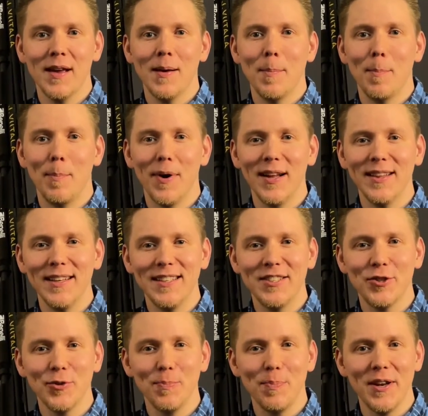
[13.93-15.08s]
But it
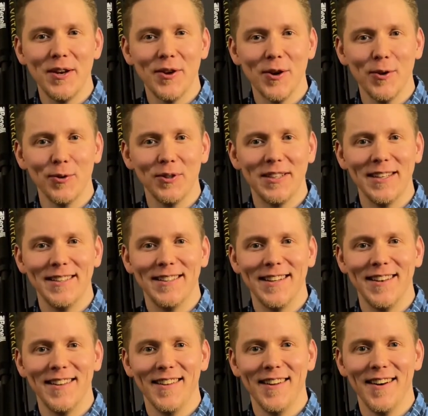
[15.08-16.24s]
should be noted
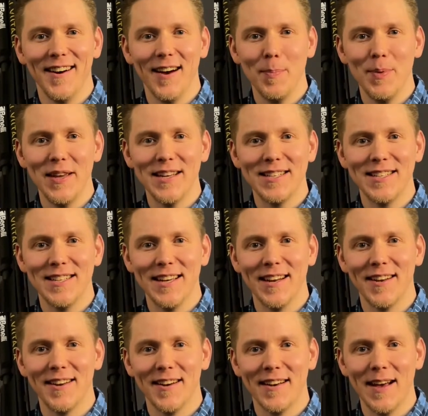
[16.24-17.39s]
that IPSC
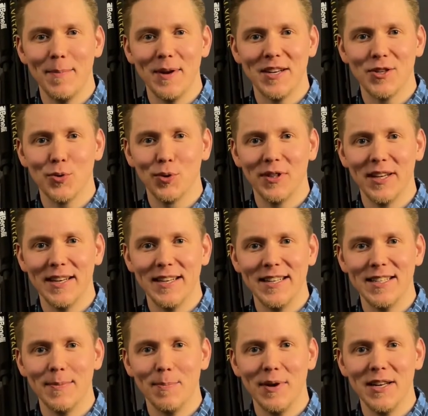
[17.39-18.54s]
and dynamic shooting
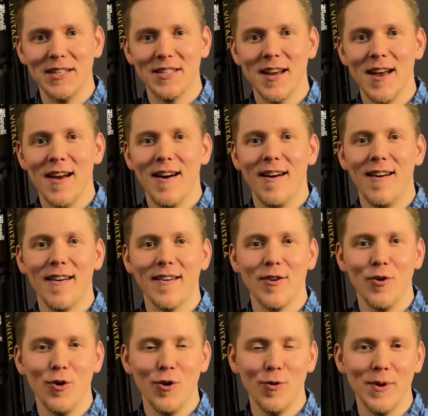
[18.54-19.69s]
disciplines are
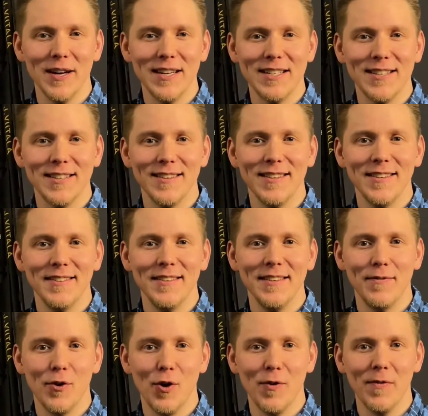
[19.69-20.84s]
always
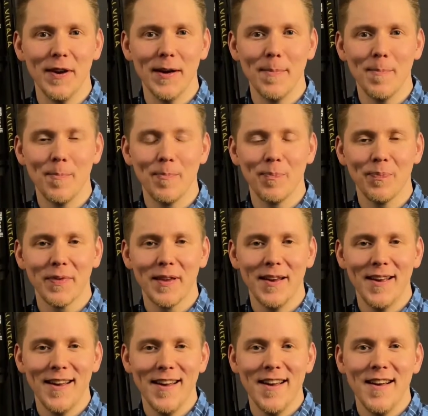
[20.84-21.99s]
evolving.
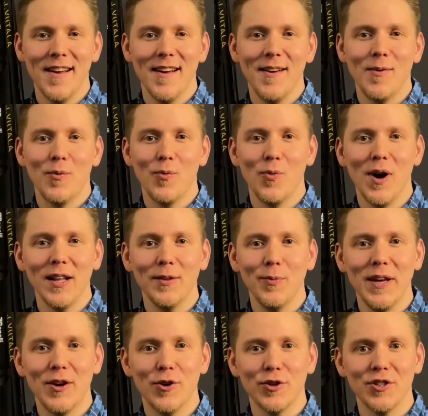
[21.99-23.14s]
What
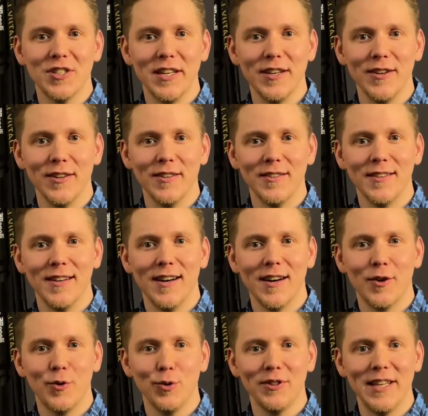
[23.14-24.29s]
we consider a
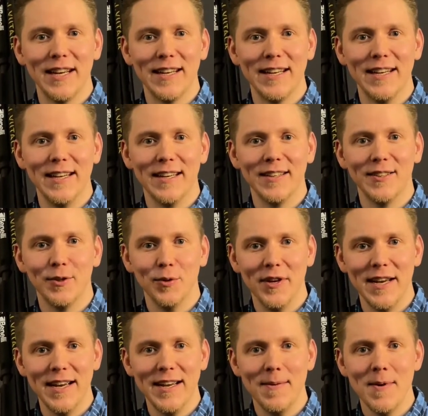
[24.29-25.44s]
good technique
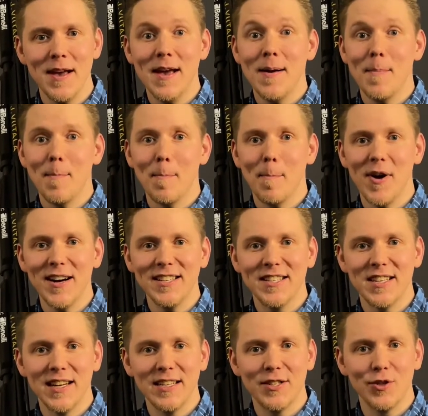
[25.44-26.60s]
today might
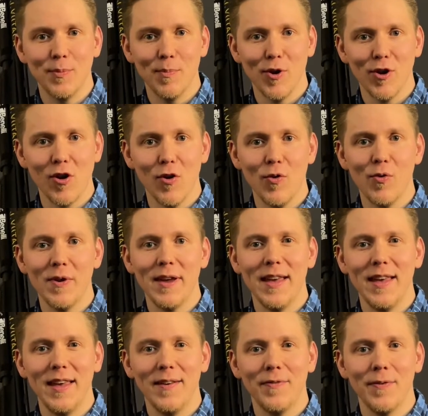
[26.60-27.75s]
change tomorrow
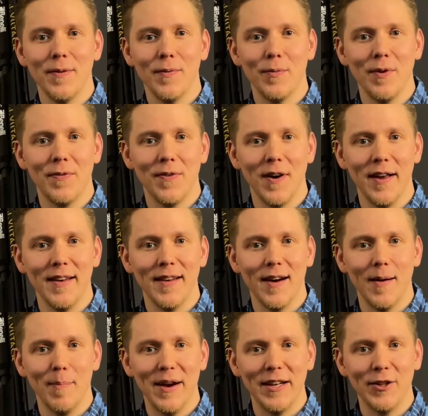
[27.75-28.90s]
if we find
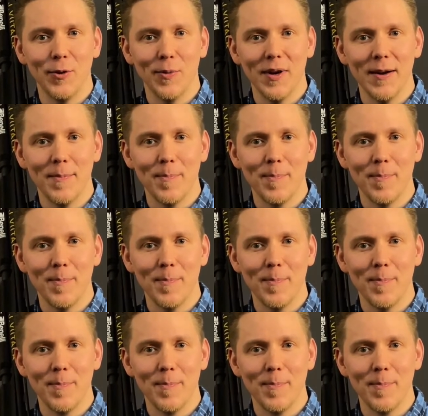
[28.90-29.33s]
a better one.